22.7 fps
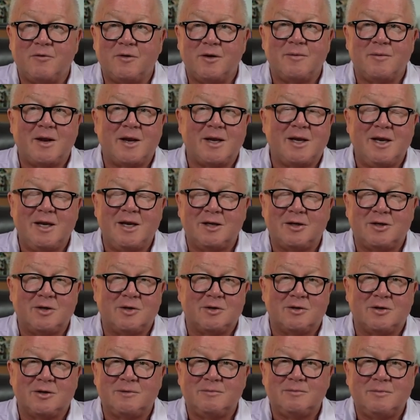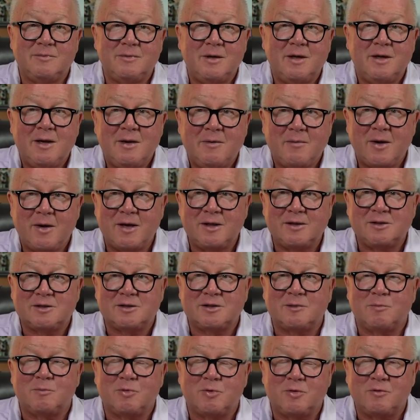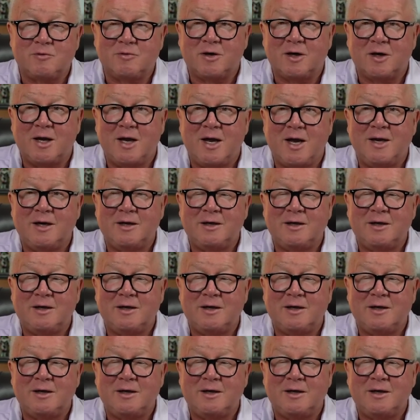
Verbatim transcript: I can't cure it. I can just improve it a lot.